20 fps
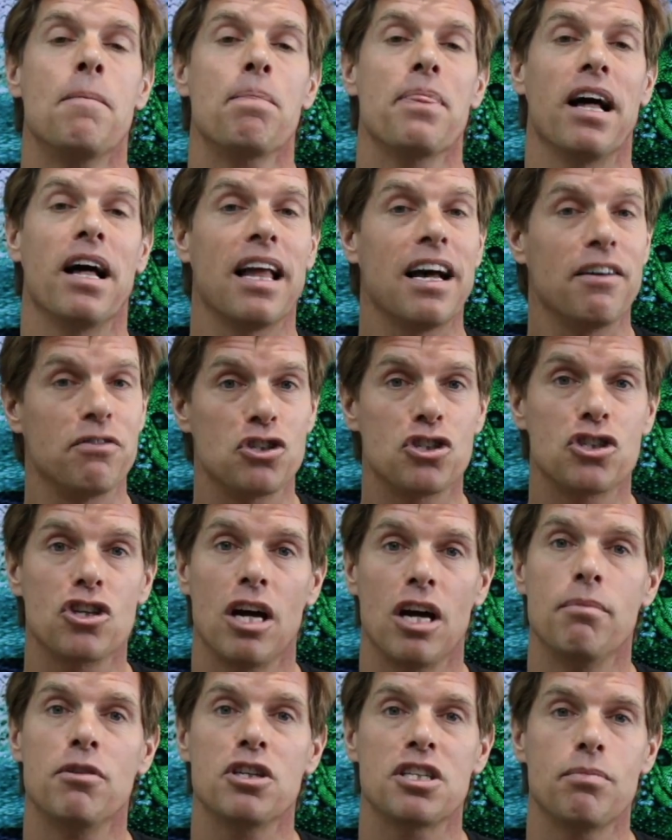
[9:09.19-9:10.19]
They'll have
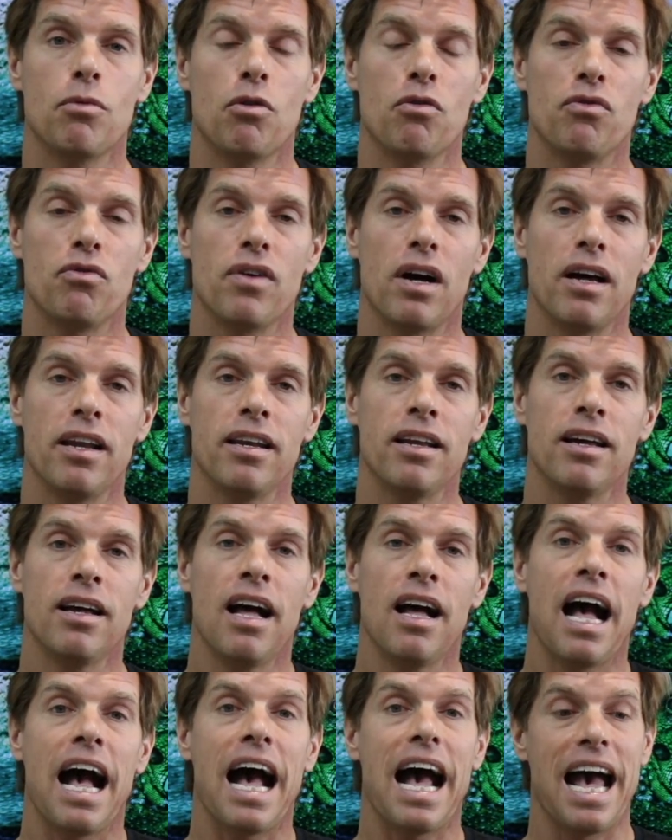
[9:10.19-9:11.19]
so much more fun,
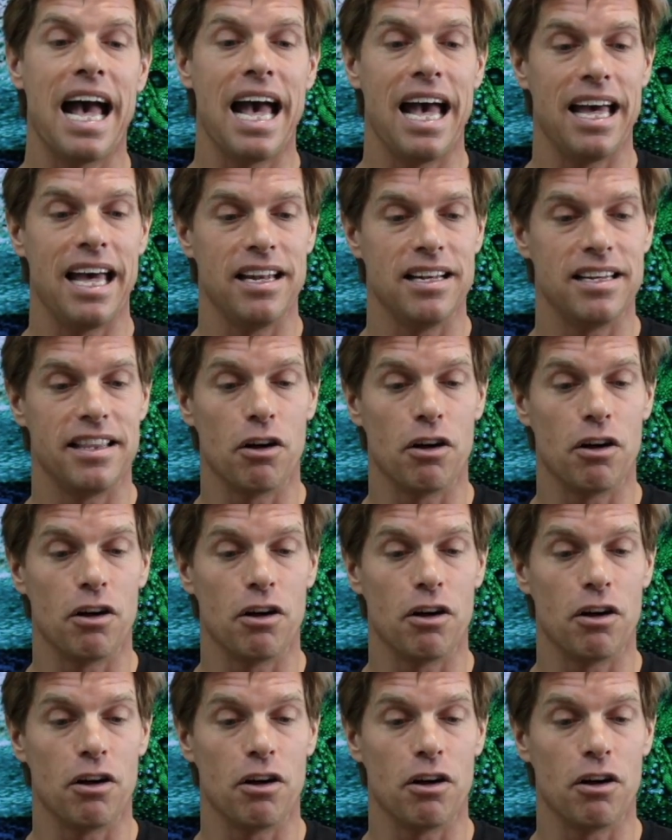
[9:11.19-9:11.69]
and